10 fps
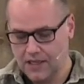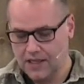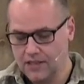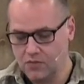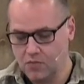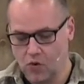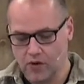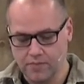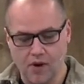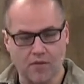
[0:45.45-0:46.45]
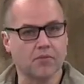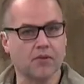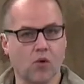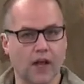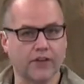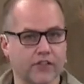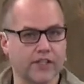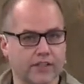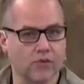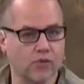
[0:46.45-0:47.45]
this morning, probably
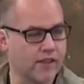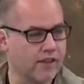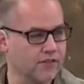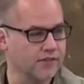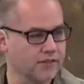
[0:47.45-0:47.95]
watching with us.